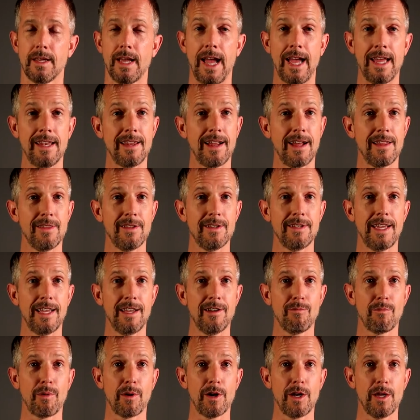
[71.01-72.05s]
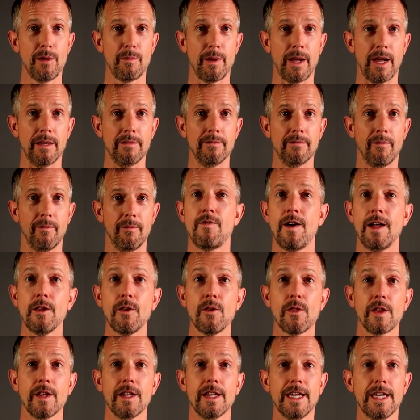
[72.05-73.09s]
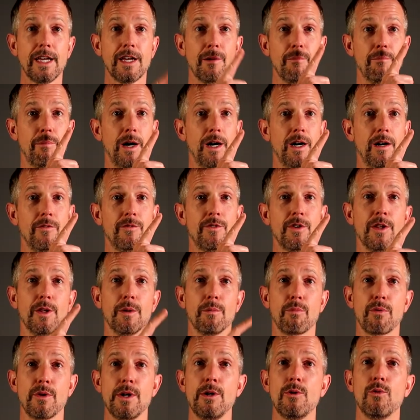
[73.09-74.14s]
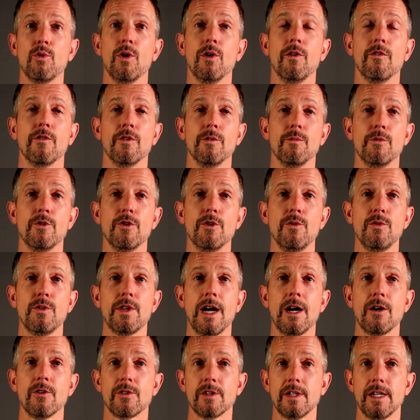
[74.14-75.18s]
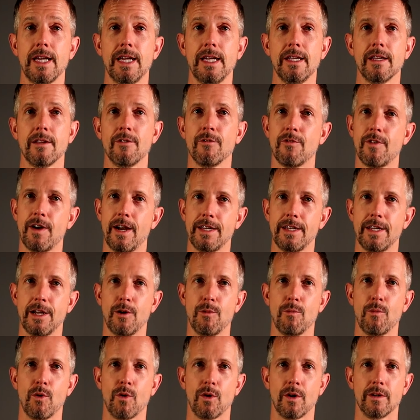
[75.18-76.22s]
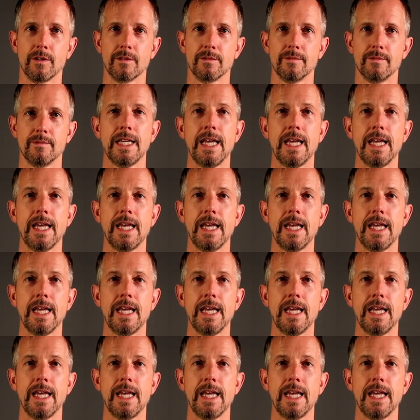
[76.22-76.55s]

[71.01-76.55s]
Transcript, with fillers: And on the day of Burning Man, follow the link above to the prequel from 2008 and find out more.